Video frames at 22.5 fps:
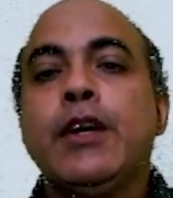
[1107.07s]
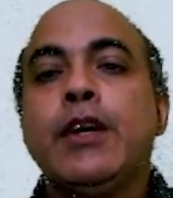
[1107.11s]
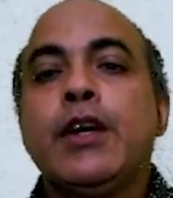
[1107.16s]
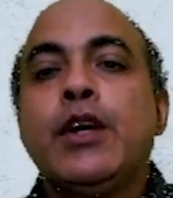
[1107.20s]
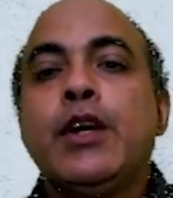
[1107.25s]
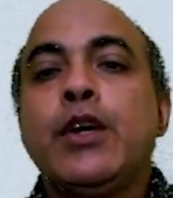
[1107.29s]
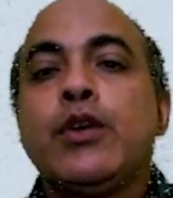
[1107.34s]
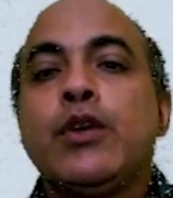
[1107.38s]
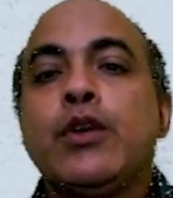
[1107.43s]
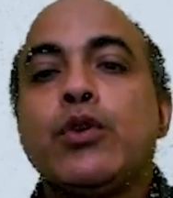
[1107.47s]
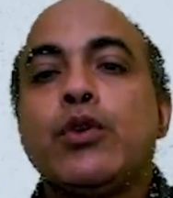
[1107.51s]

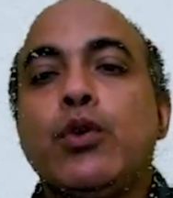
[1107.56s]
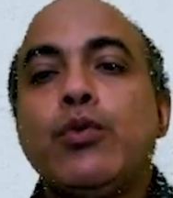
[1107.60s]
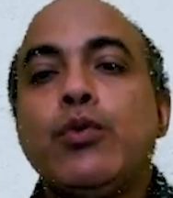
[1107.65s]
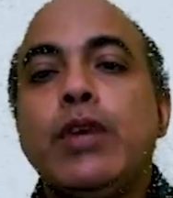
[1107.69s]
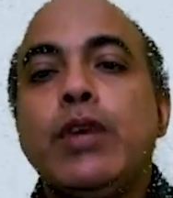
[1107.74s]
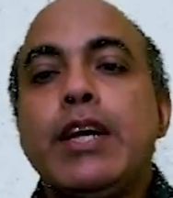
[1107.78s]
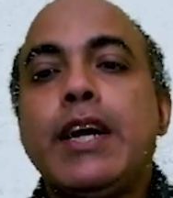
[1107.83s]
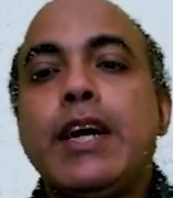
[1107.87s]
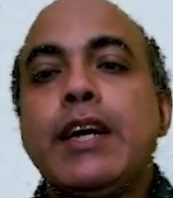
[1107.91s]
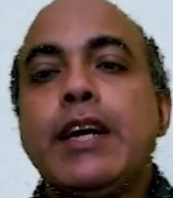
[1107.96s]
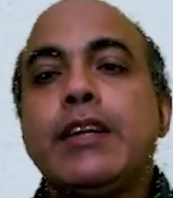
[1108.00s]
So we
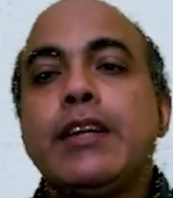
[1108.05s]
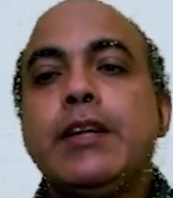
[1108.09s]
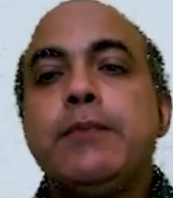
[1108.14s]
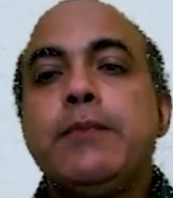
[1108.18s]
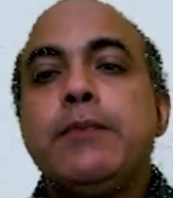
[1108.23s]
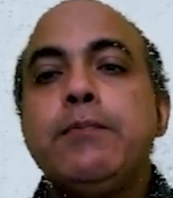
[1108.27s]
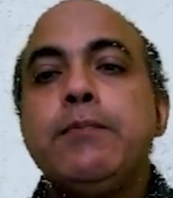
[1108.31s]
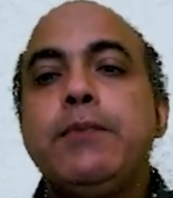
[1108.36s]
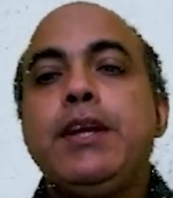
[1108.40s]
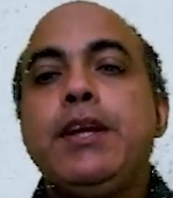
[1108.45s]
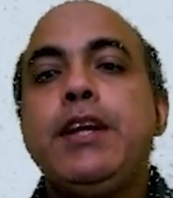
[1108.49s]
get the
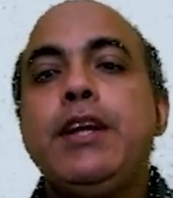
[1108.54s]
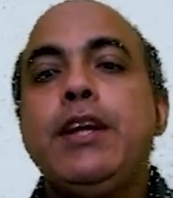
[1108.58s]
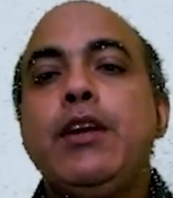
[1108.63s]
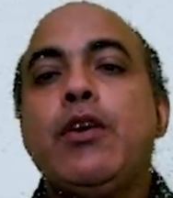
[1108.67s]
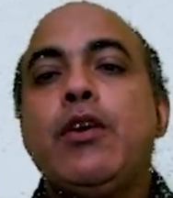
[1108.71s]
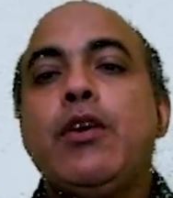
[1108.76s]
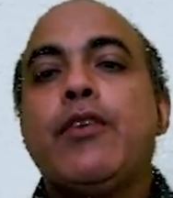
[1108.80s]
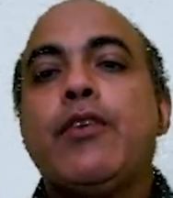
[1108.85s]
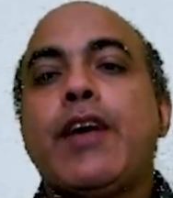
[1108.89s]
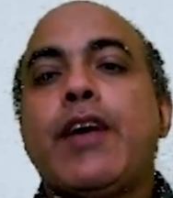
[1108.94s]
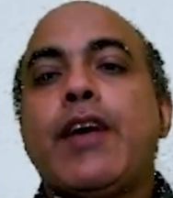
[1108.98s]
mean of
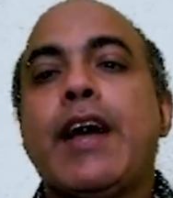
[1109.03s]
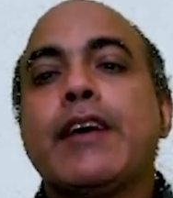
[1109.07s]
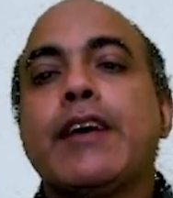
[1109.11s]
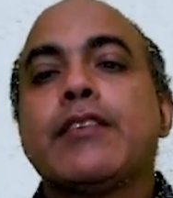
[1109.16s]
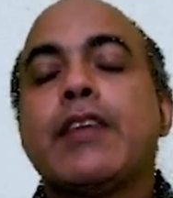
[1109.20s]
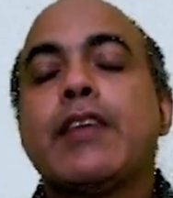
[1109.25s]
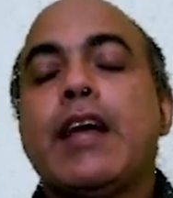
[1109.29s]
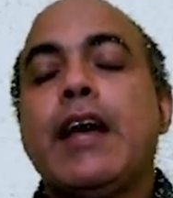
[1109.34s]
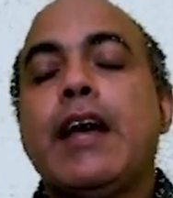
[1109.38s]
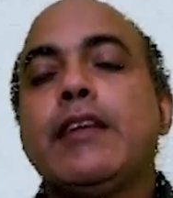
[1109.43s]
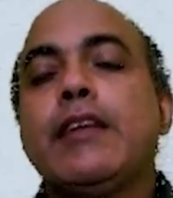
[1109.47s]
x
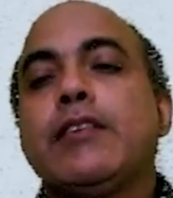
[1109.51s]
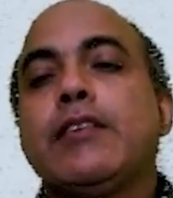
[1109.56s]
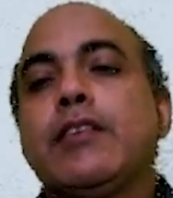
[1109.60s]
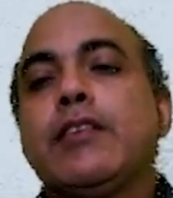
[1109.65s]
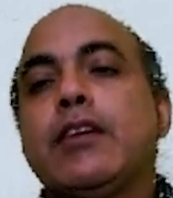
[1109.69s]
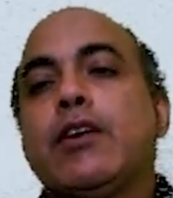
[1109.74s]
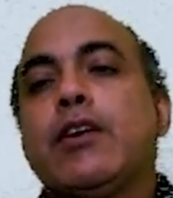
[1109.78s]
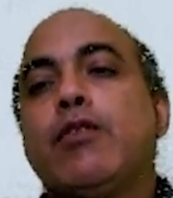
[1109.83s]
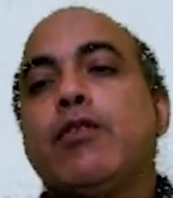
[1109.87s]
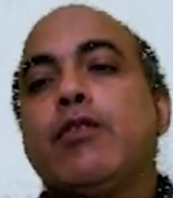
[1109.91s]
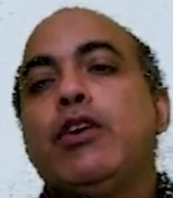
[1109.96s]
as
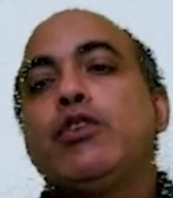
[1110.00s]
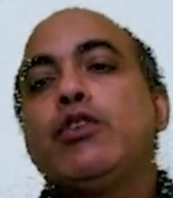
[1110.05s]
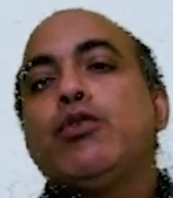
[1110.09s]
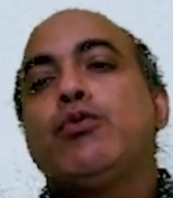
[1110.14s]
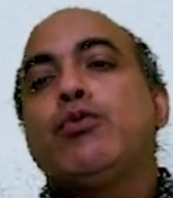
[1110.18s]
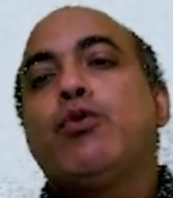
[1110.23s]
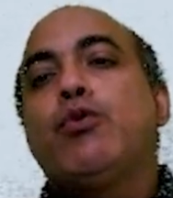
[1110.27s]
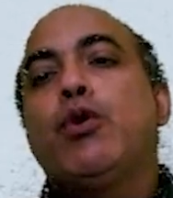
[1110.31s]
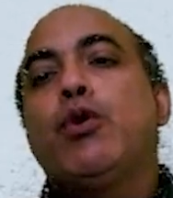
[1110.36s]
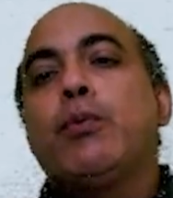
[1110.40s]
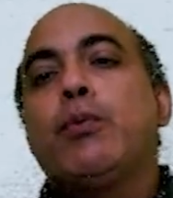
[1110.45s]
equal to
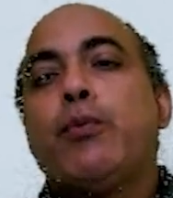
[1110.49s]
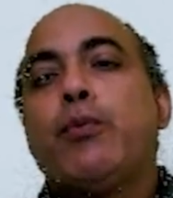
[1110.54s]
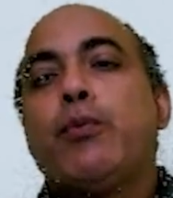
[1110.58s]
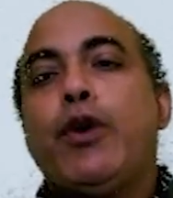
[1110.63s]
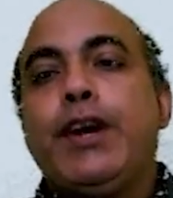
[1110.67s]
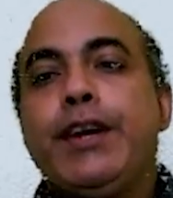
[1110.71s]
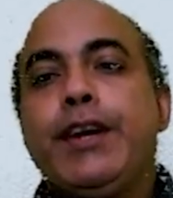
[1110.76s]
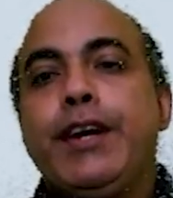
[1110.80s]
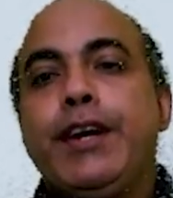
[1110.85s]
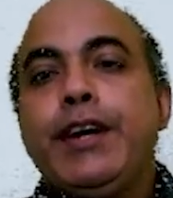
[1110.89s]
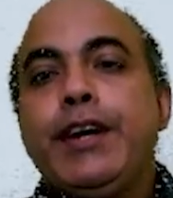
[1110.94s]

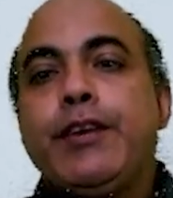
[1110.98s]
4.8,